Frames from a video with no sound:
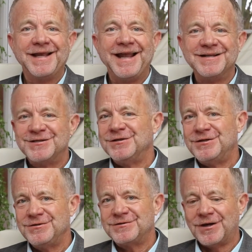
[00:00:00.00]
And to
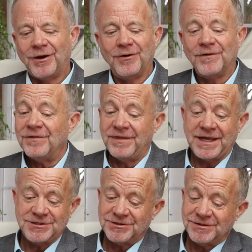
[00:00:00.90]
do so,
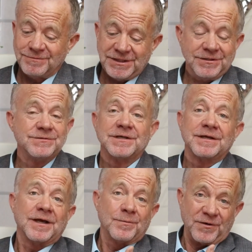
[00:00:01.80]
they should be
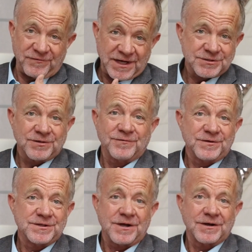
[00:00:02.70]
using a professional
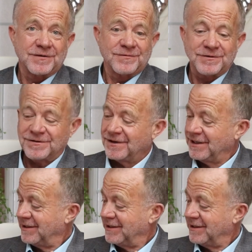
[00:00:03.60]
photographer.